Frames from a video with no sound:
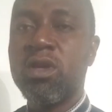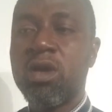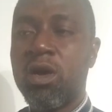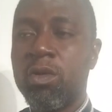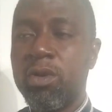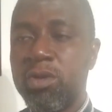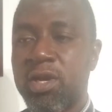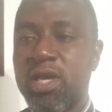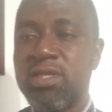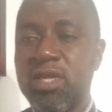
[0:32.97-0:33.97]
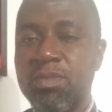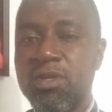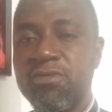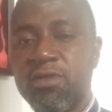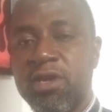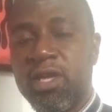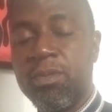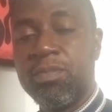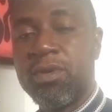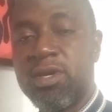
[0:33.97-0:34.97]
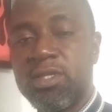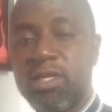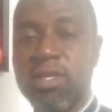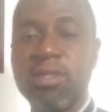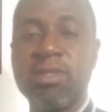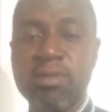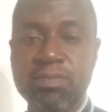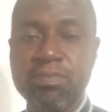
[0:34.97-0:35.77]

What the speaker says: I will look at something very important